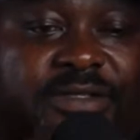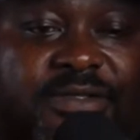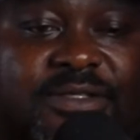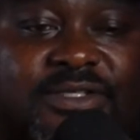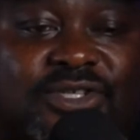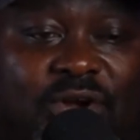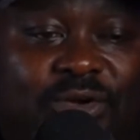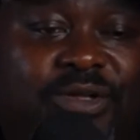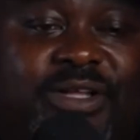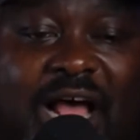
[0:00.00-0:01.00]
So
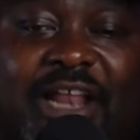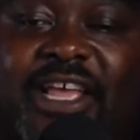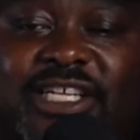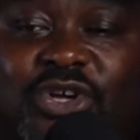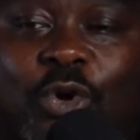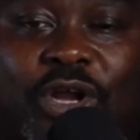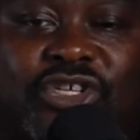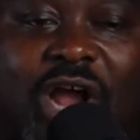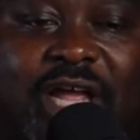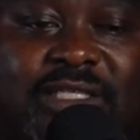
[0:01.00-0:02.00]
I think it's Corey
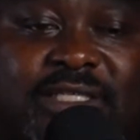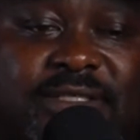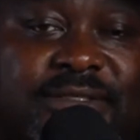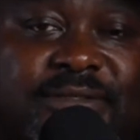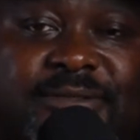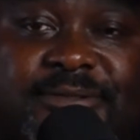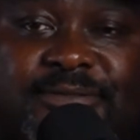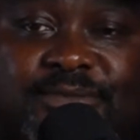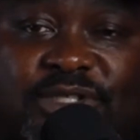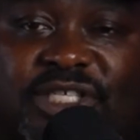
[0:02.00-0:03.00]
Trice.
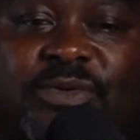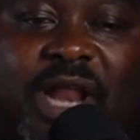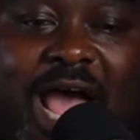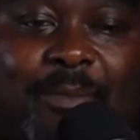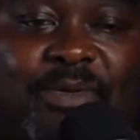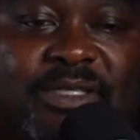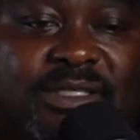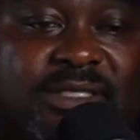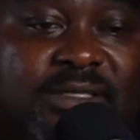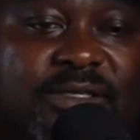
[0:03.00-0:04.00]
We'll see what
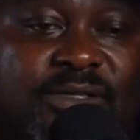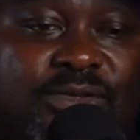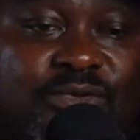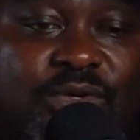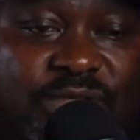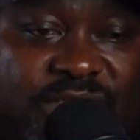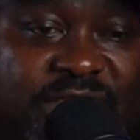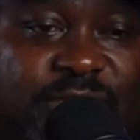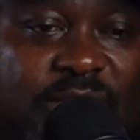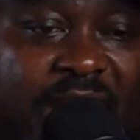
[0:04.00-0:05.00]
happens. We will
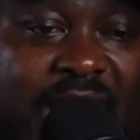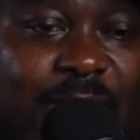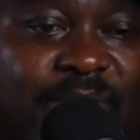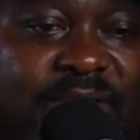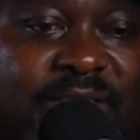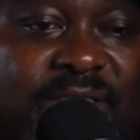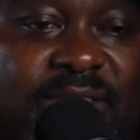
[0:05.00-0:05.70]
see what happens.